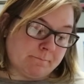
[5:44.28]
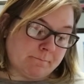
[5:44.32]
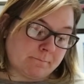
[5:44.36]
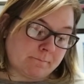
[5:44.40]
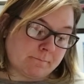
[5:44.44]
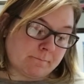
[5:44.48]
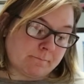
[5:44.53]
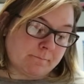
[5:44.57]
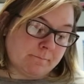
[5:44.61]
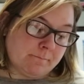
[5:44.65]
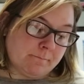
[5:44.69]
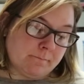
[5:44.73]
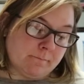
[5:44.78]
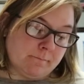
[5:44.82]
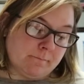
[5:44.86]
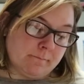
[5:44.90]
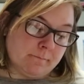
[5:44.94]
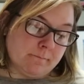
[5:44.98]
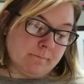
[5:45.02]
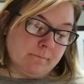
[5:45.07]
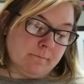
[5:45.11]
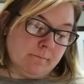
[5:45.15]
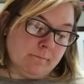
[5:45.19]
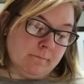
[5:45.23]

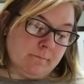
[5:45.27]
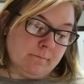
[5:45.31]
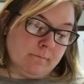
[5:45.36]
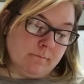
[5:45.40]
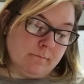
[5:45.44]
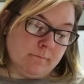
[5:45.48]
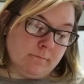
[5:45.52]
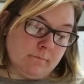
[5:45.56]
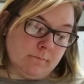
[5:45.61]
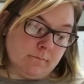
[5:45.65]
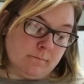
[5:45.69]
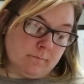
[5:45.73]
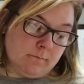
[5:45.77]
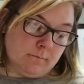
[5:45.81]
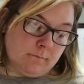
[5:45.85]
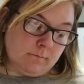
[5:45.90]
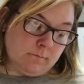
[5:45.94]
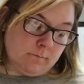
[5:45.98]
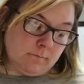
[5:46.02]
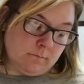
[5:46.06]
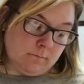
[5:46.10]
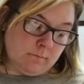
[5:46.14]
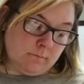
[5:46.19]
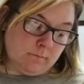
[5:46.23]

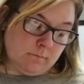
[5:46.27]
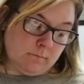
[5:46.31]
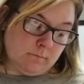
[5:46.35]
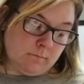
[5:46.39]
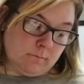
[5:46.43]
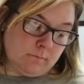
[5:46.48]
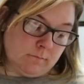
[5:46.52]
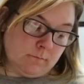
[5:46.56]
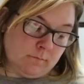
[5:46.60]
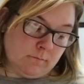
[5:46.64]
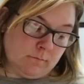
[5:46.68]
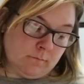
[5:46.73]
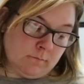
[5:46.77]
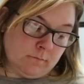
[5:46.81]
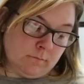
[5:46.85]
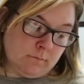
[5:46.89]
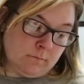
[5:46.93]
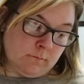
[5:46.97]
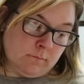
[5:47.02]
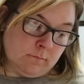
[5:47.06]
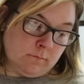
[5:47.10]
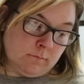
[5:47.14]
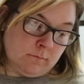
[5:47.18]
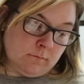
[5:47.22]

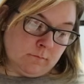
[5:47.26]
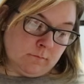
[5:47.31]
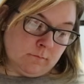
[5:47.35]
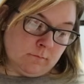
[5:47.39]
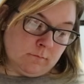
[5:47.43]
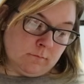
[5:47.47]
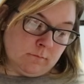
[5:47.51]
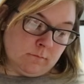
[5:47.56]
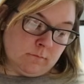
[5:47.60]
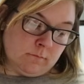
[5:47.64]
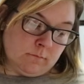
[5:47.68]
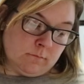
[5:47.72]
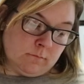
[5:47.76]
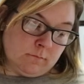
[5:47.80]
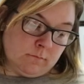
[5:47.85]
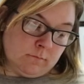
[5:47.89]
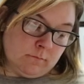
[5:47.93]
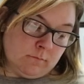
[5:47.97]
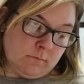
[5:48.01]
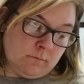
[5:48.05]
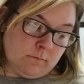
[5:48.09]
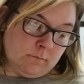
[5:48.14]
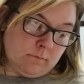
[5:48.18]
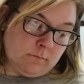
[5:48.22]

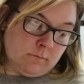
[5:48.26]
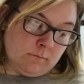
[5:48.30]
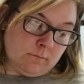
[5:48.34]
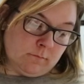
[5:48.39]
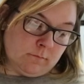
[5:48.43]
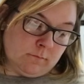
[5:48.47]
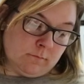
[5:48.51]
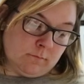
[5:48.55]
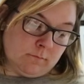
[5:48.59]
[no speech]